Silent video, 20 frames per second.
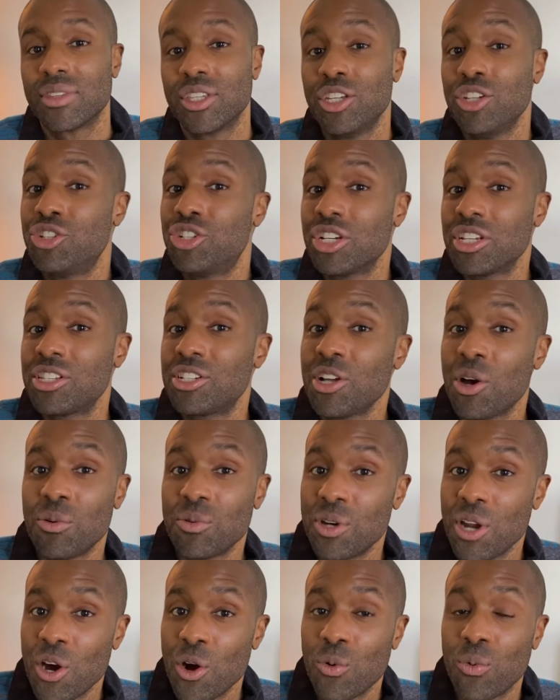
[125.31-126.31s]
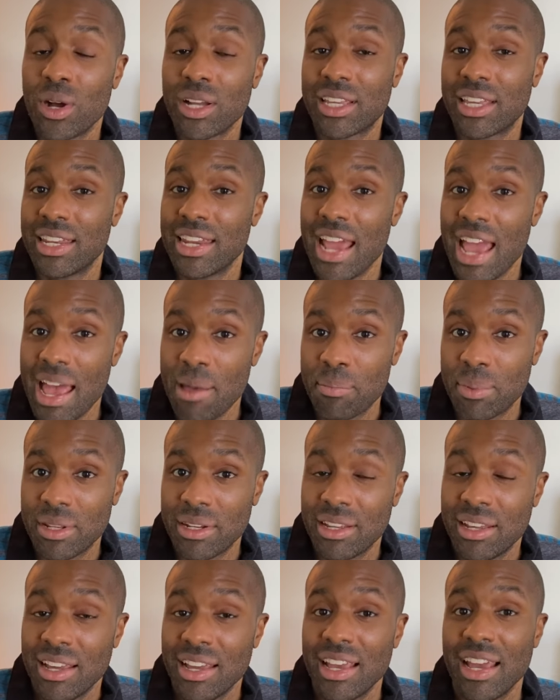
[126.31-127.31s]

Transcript: You just don't know what can happen.